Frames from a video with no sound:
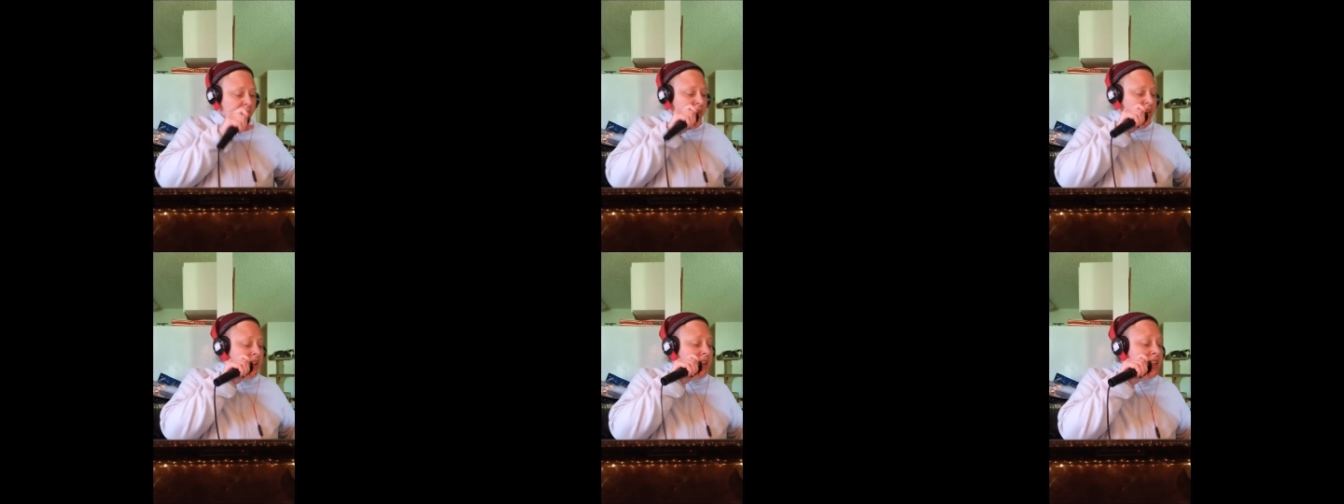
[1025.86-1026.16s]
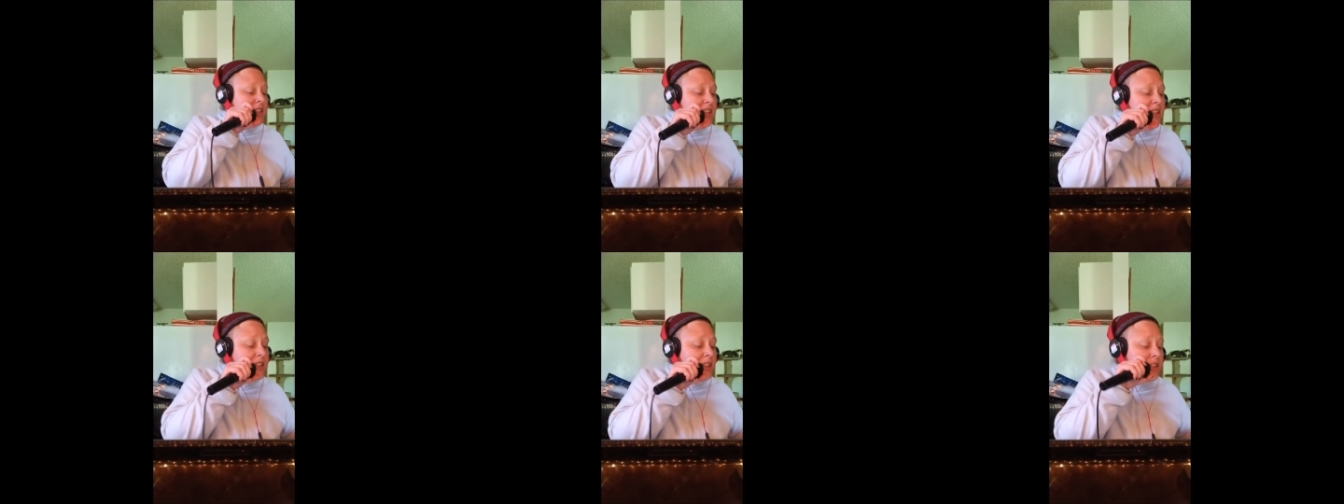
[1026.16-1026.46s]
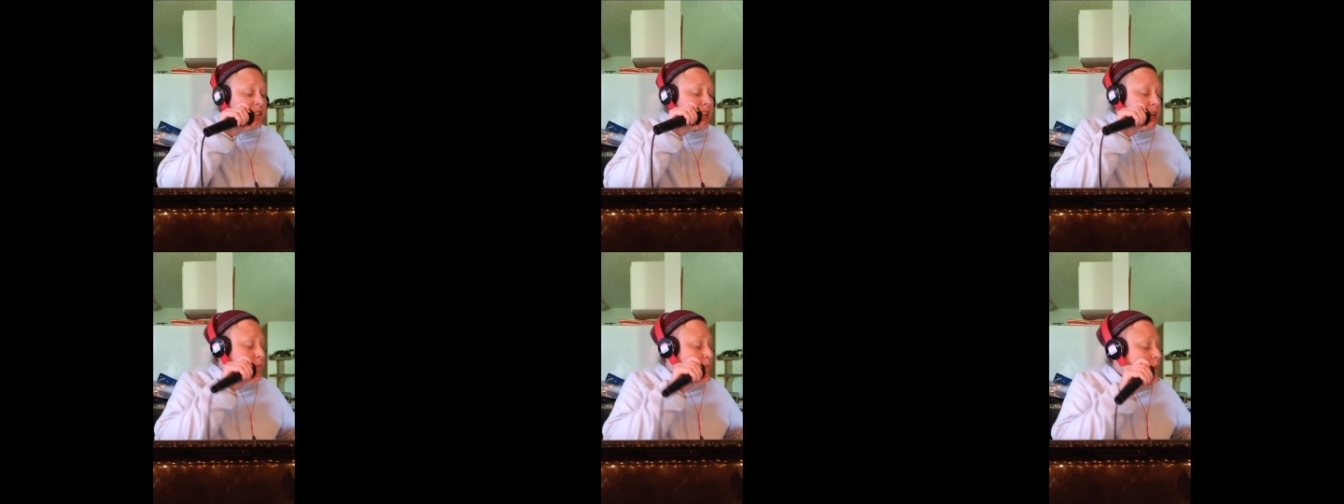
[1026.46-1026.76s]
Because this
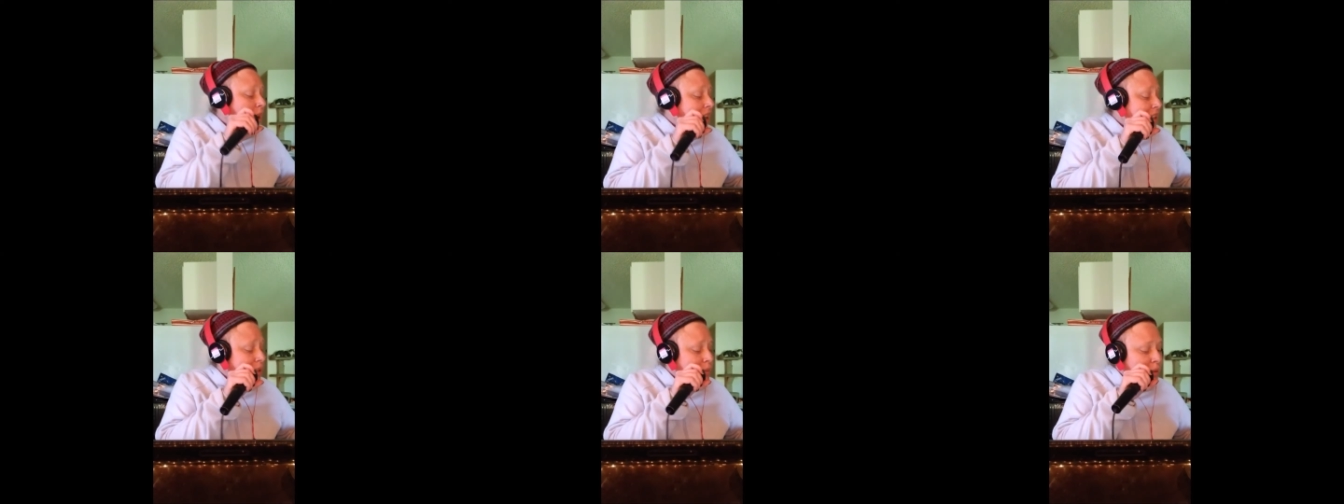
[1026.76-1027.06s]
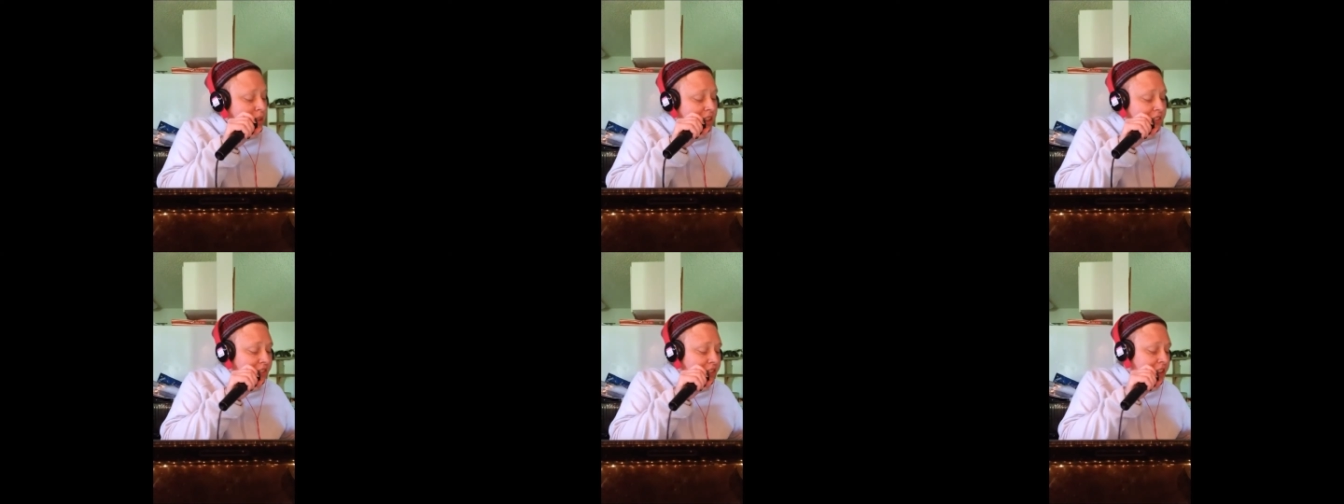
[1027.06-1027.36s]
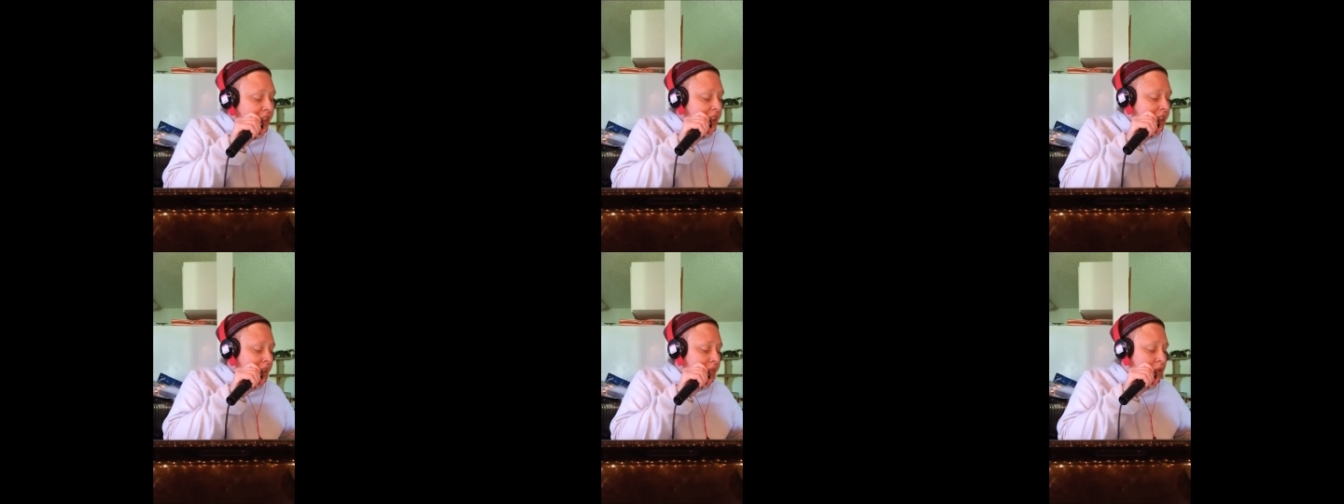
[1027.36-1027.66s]
will take months, but the
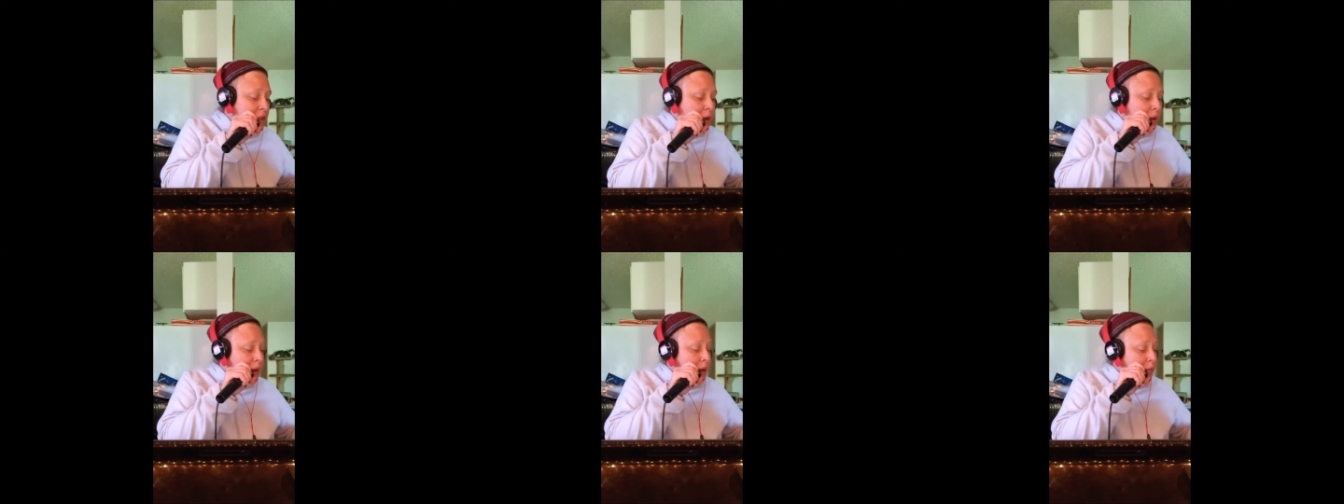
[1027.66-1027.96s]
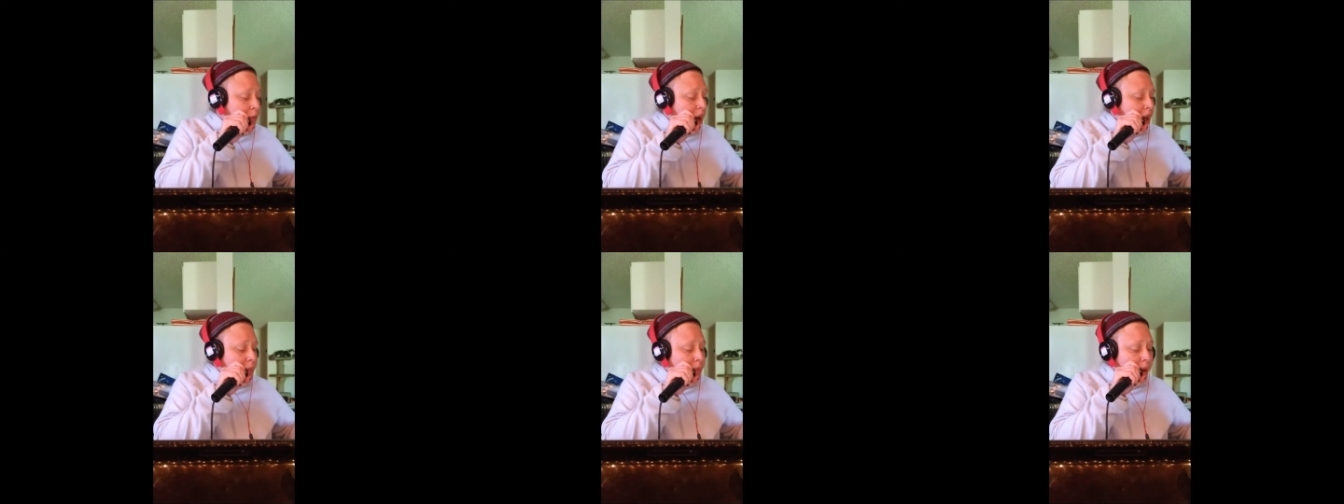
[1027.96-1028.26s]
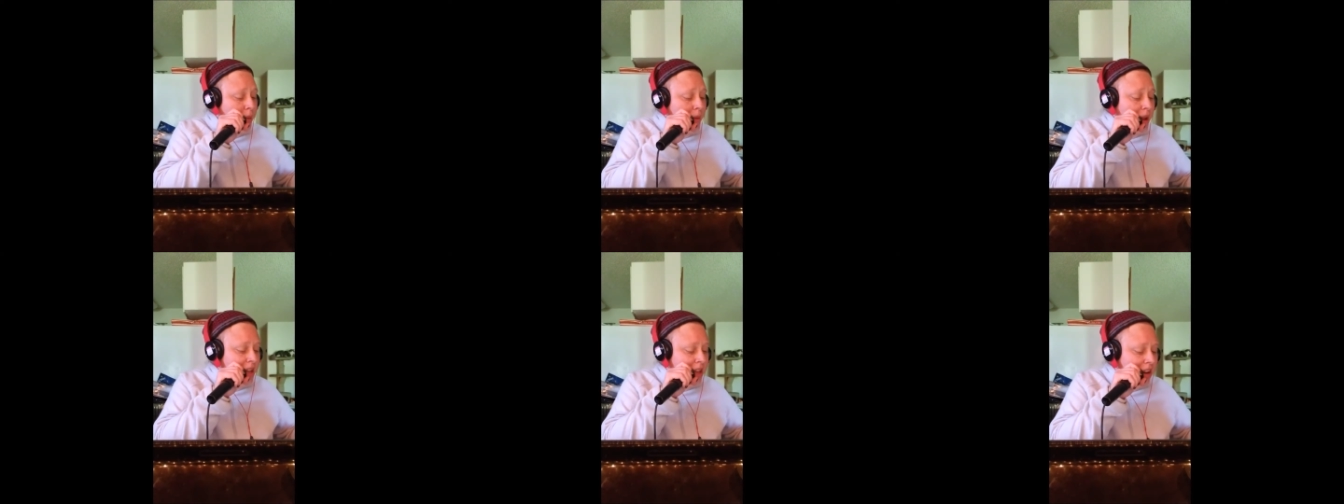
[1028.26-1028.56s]
feeling of doing right
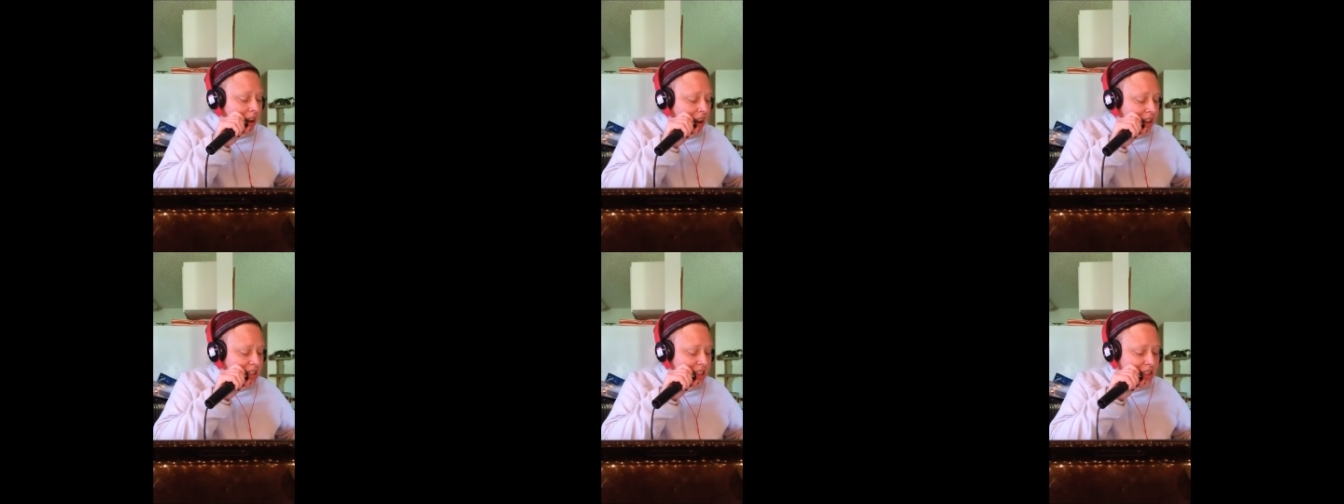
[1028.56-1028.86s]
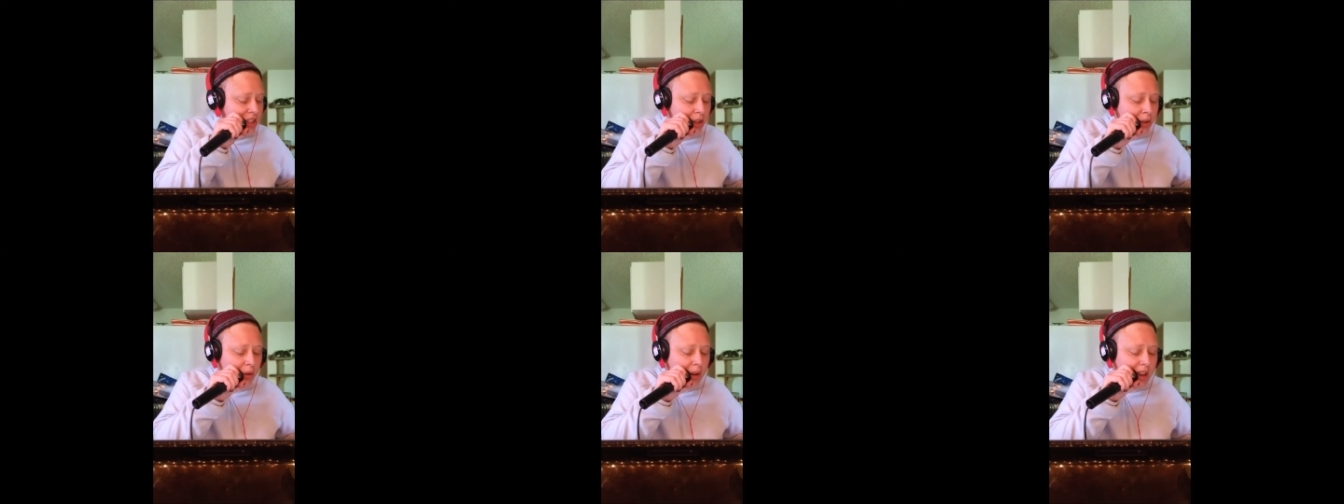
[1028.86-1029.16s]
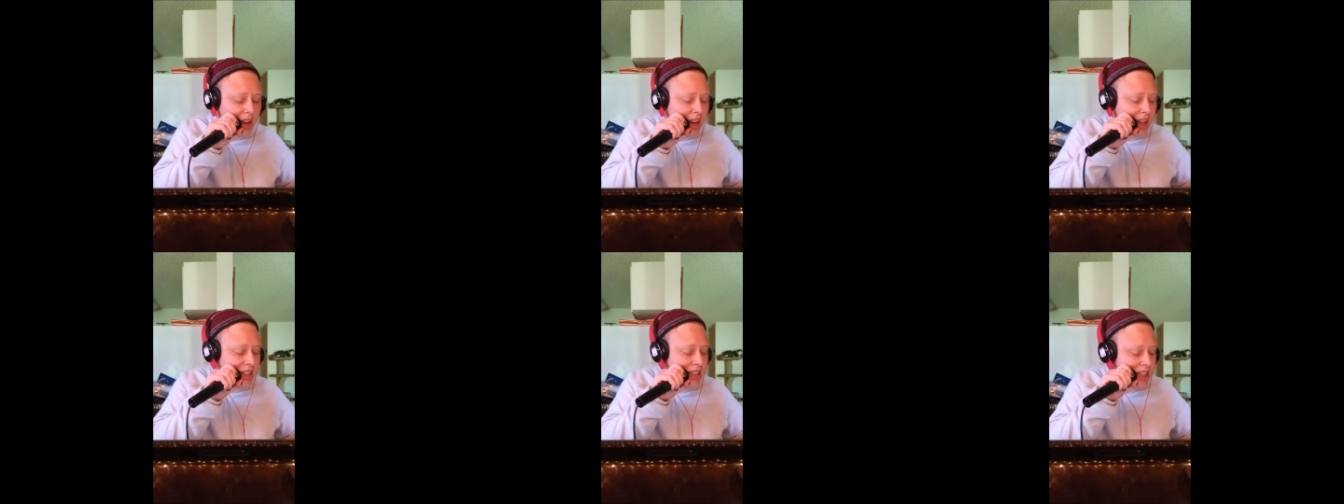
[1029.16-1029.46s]
by my gods is a
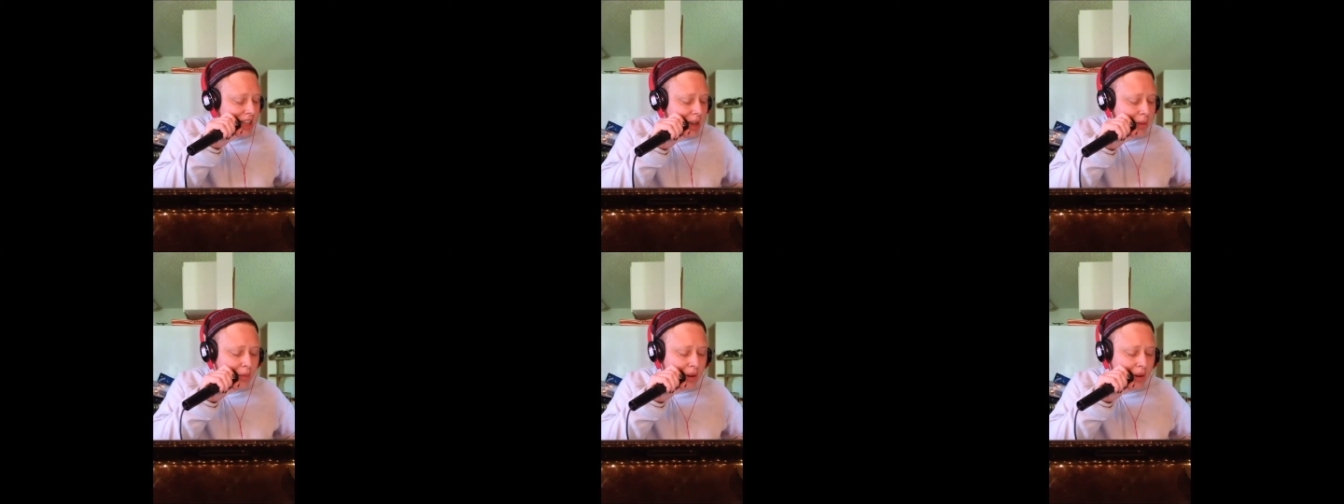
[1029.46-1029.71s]
great idea,